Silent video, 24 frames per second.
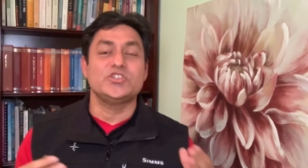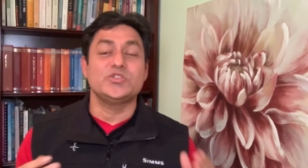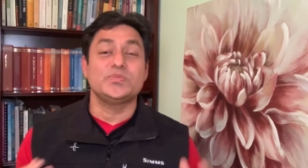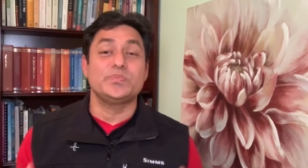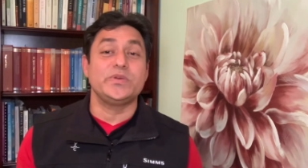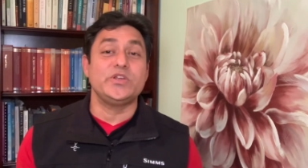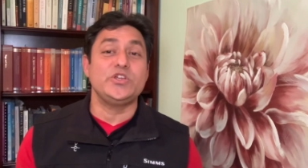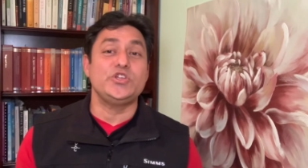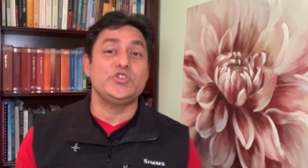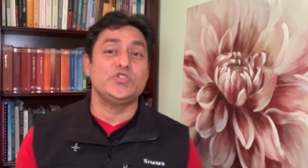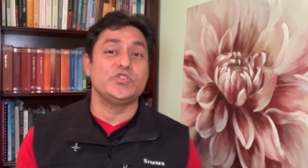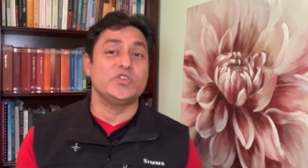
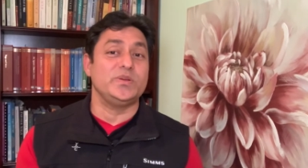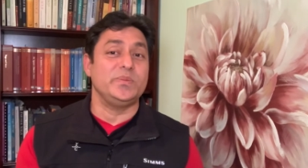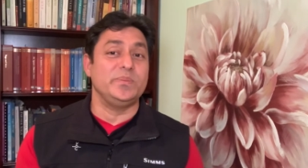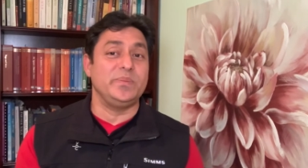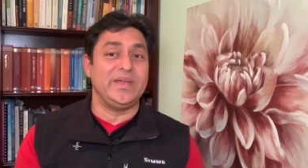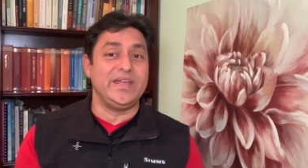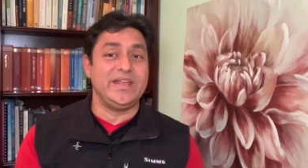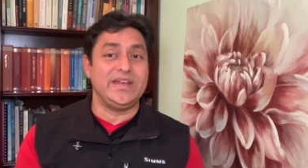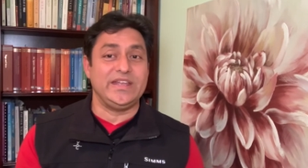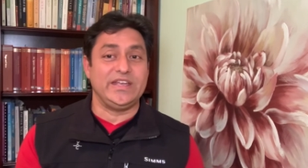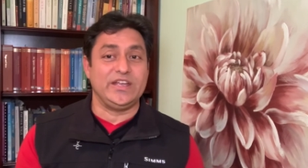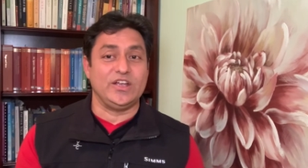spiritual
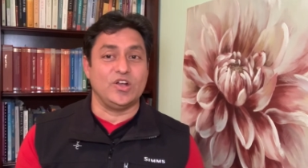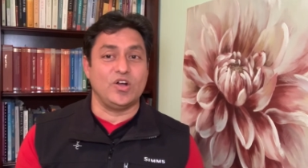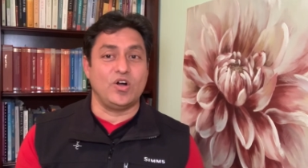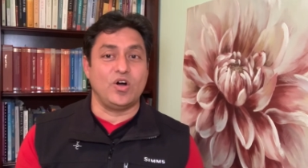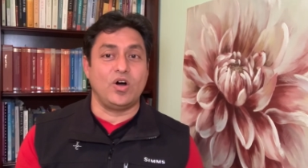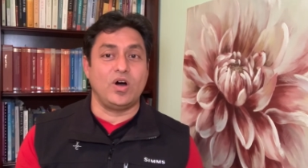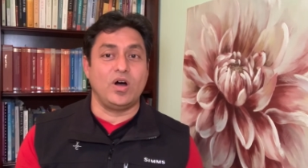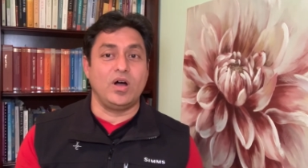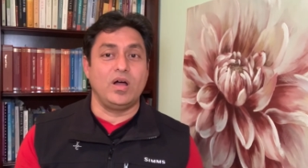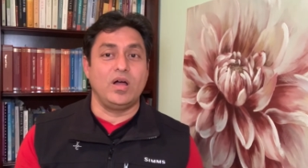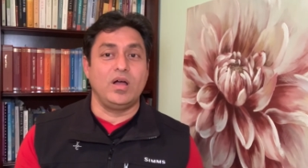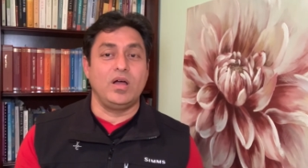meaning
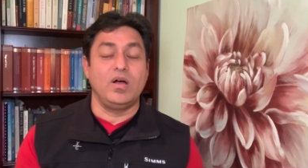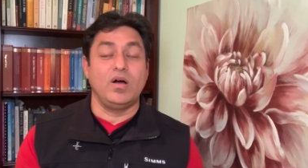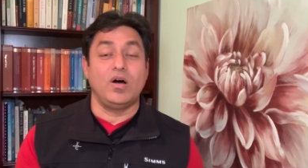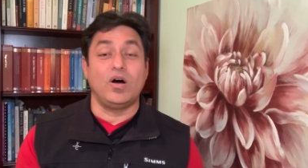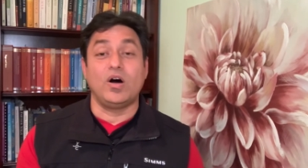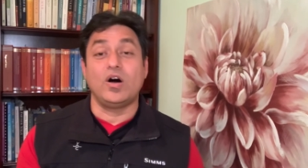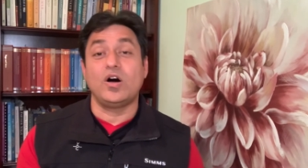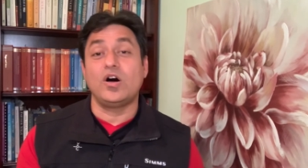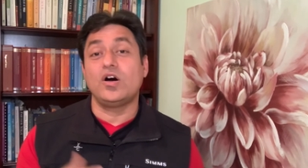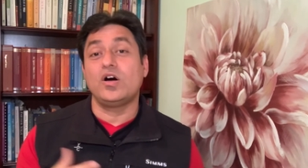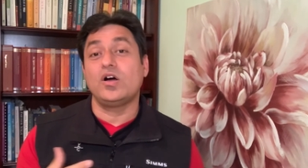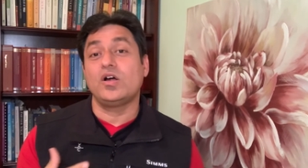
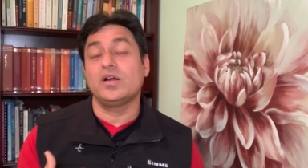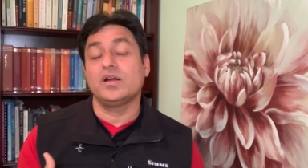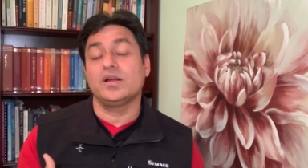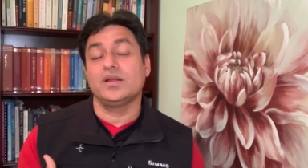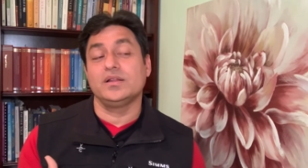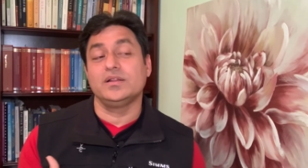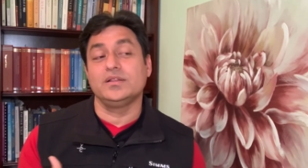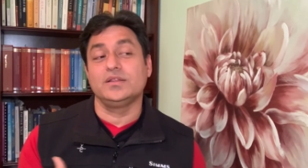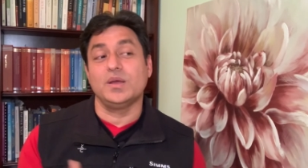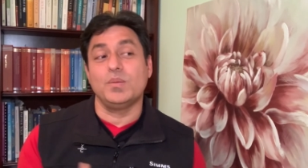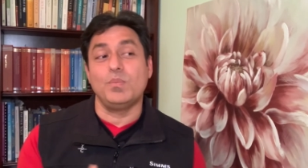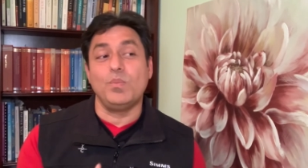or
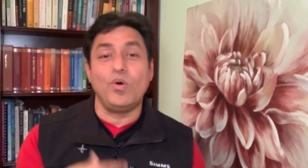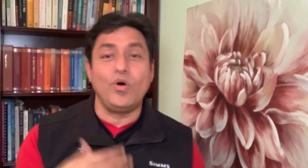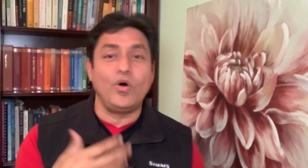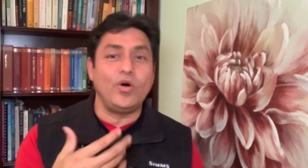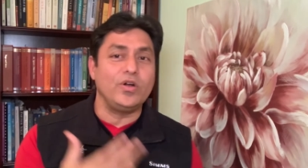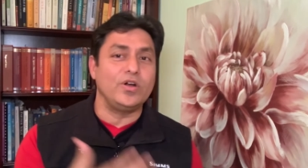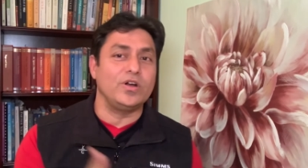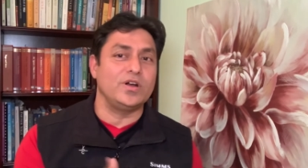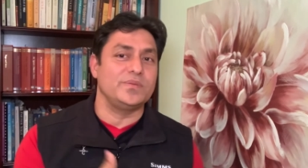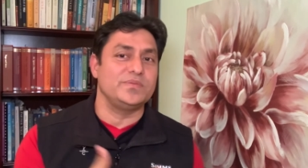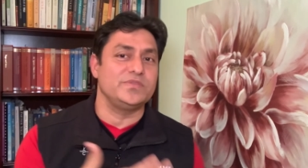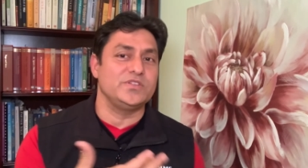the
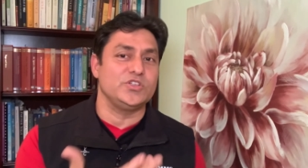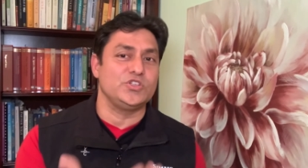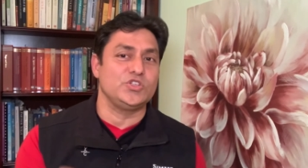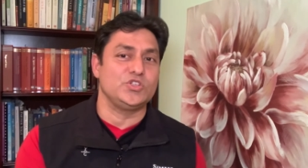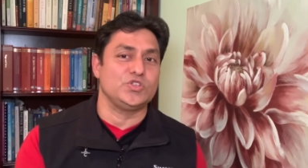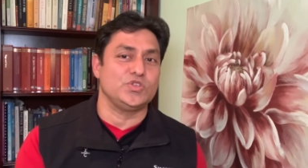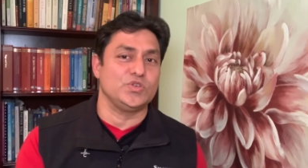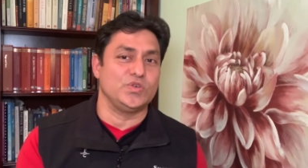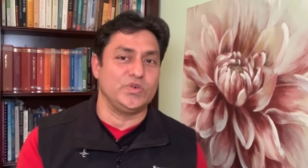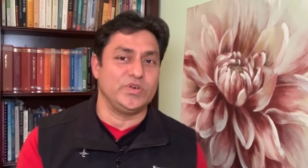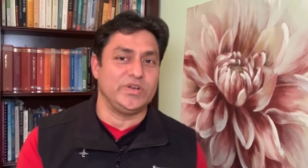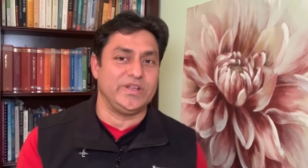moral of the
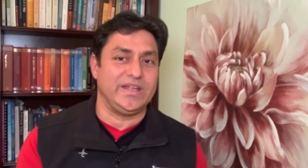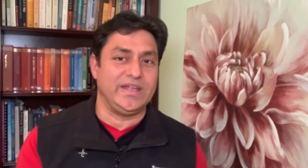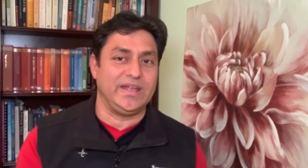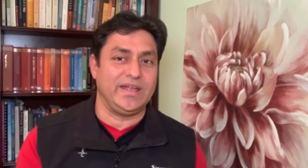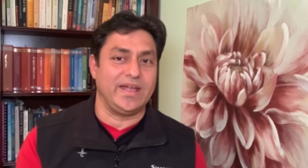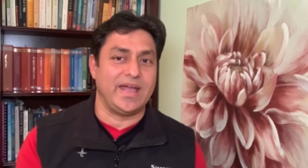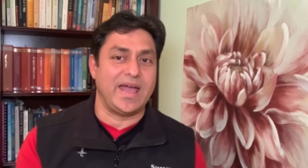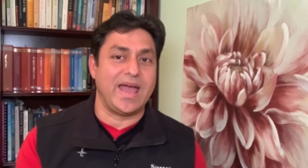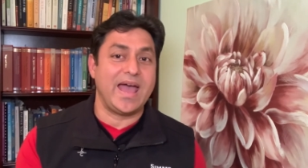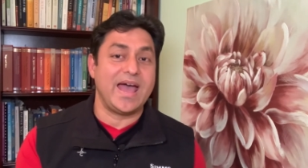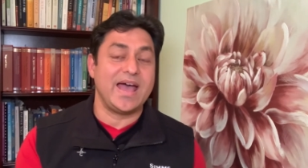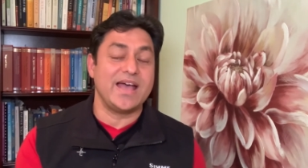story,
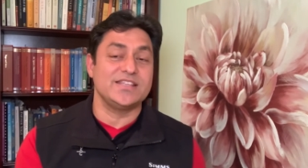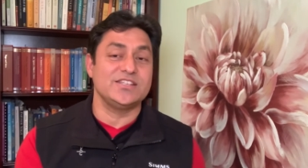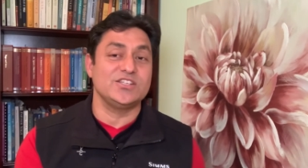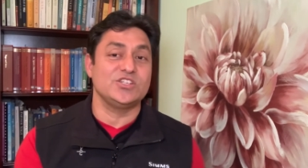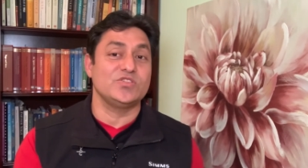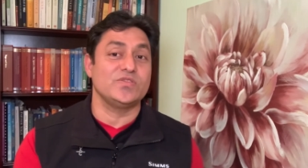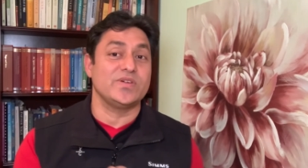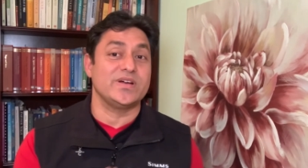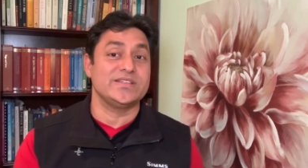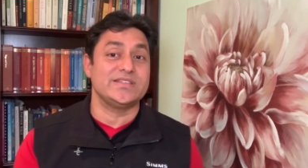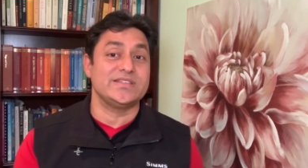as it was